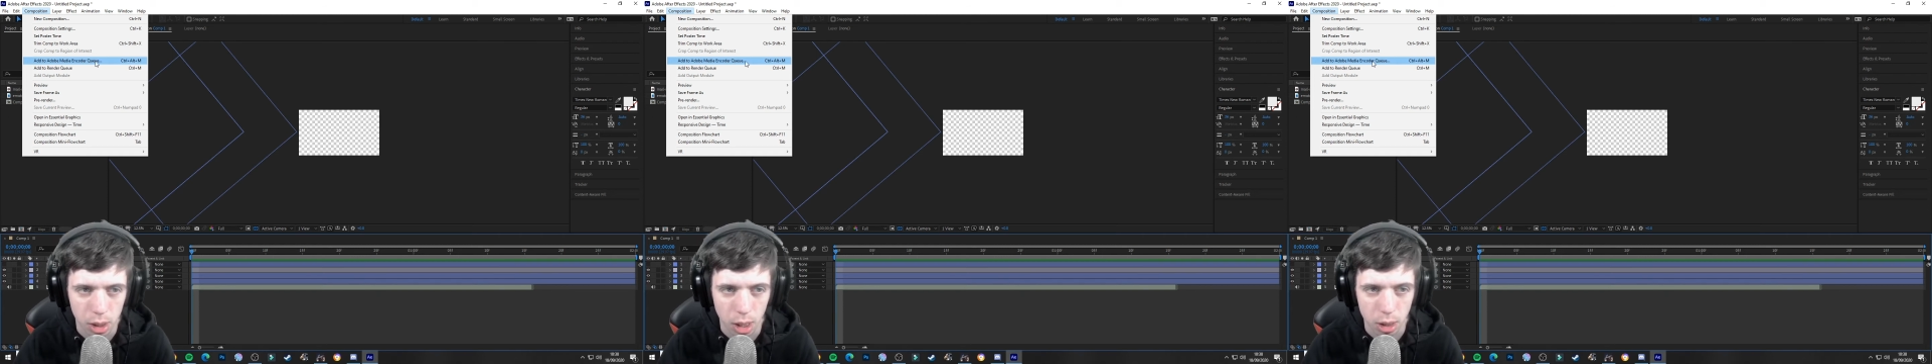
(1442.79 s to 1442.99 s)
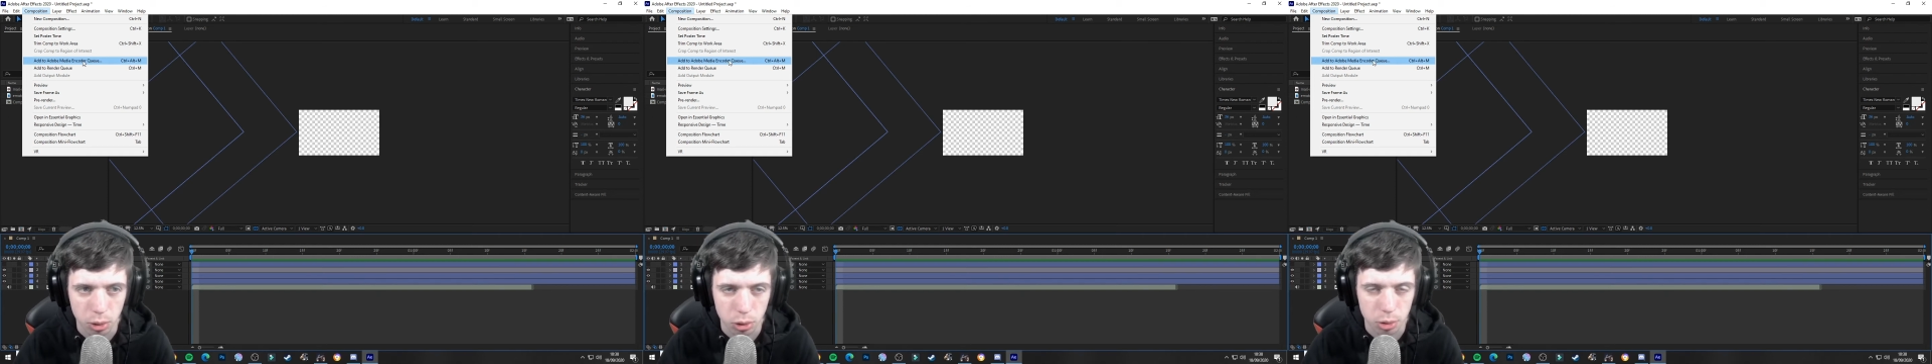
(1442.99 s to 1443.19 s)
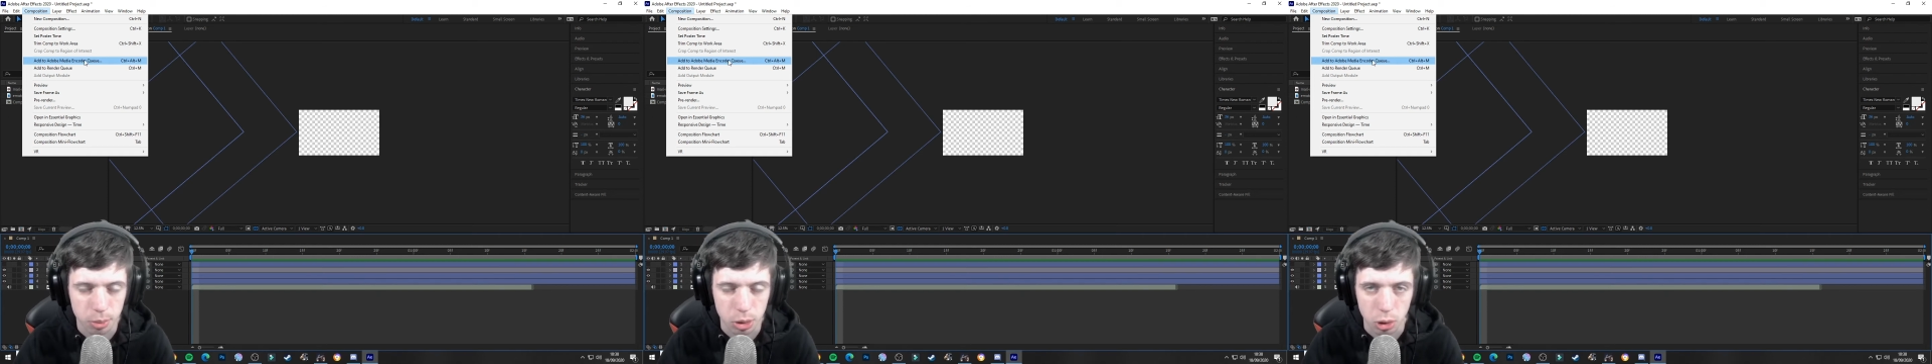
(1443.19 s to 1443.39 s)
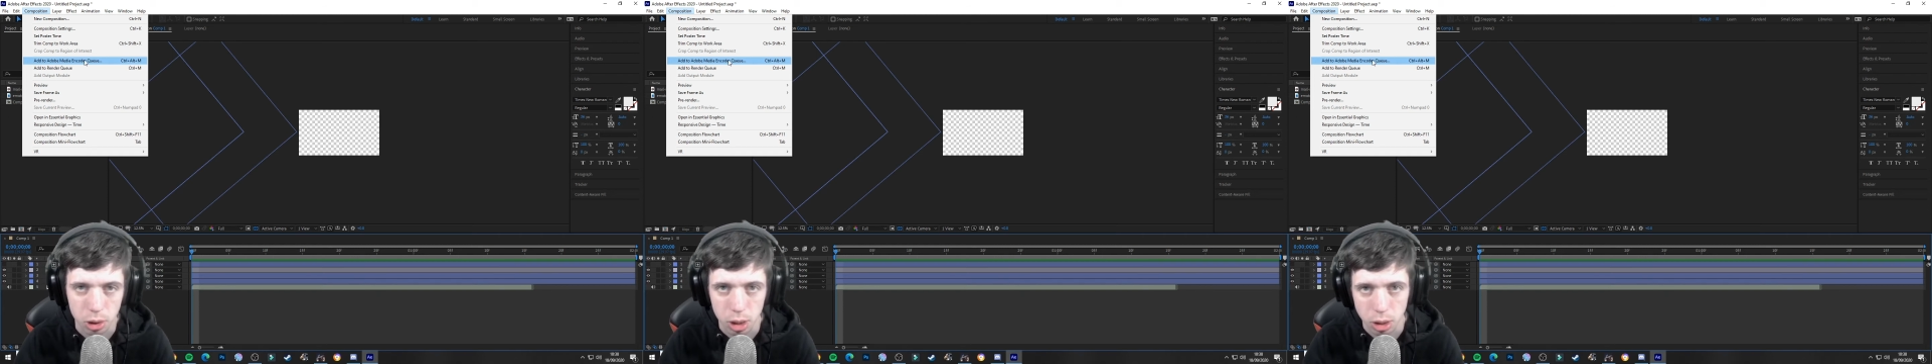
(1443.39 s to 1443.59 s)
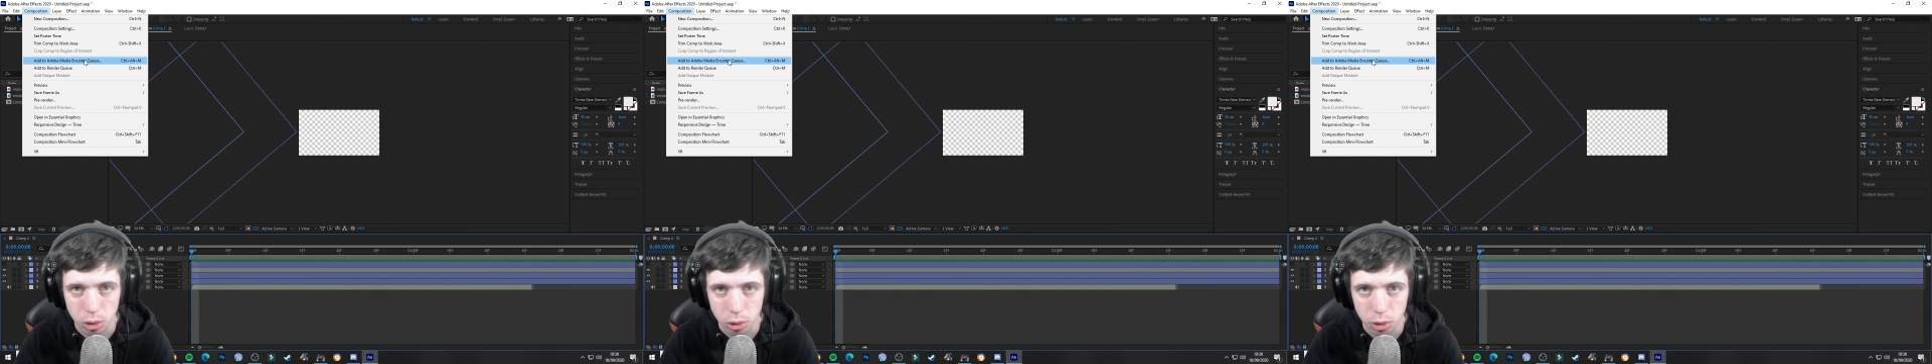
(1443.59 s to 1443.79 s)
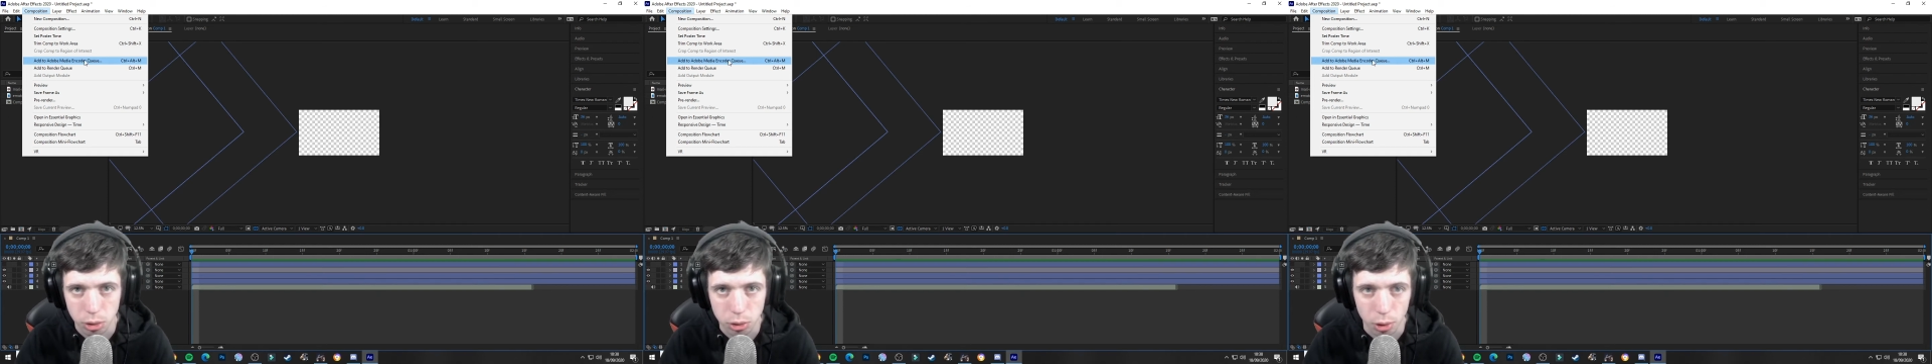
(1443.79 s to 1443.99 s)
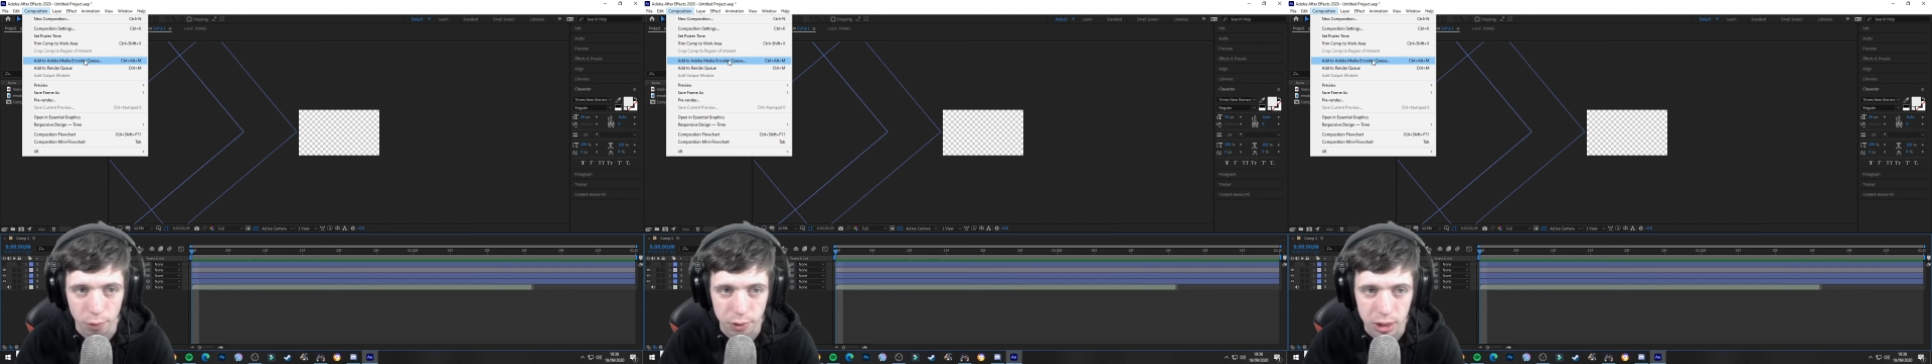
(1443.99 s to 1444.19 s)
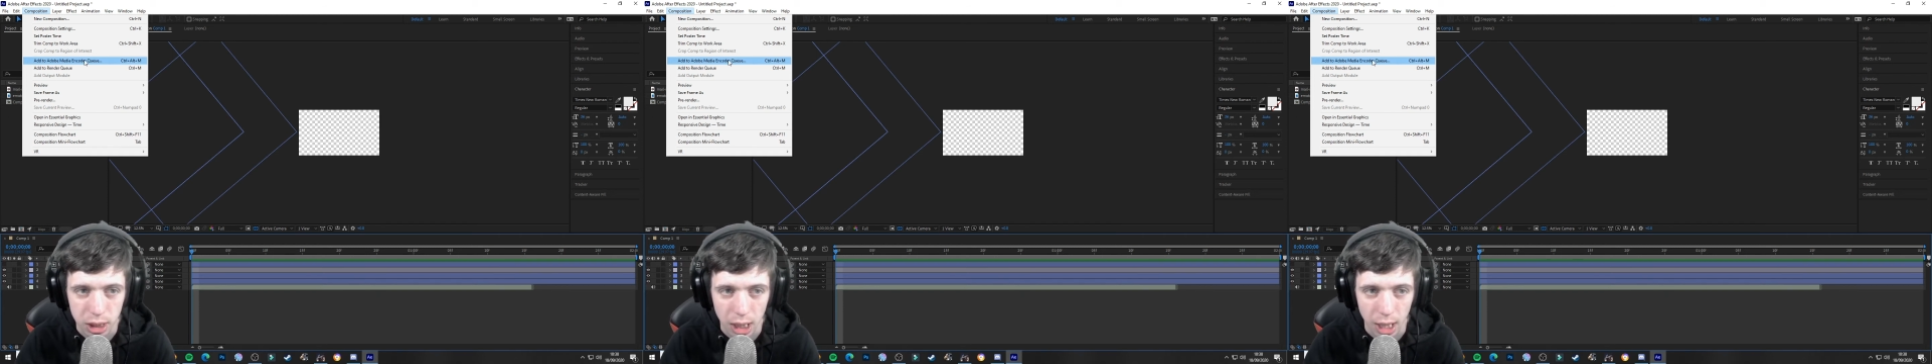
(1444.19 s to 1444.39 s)
I use because I use
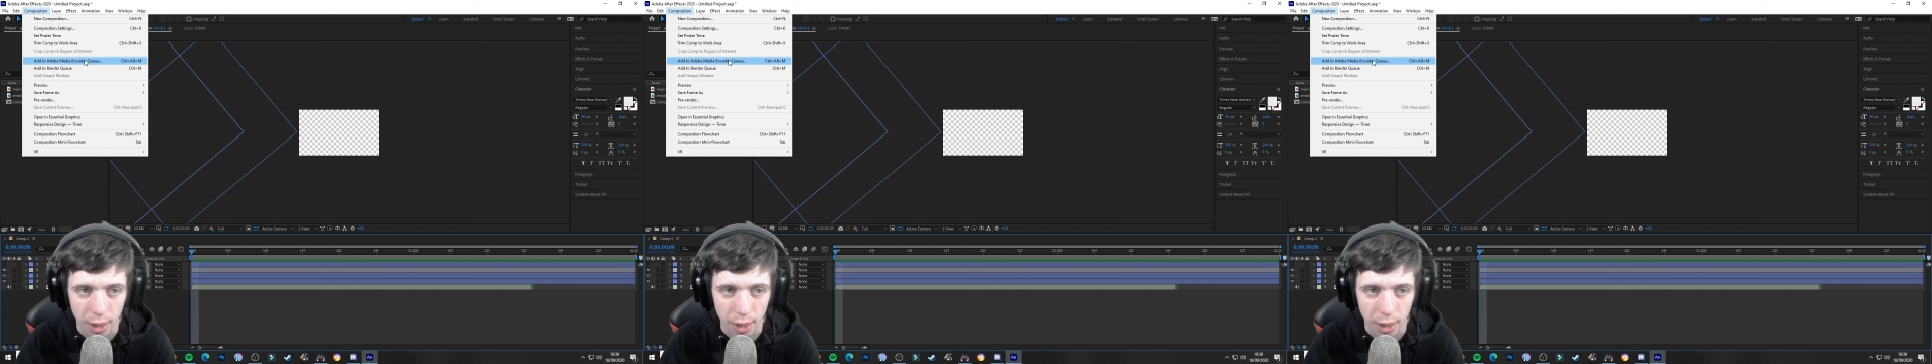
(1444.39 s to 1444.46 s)
obviously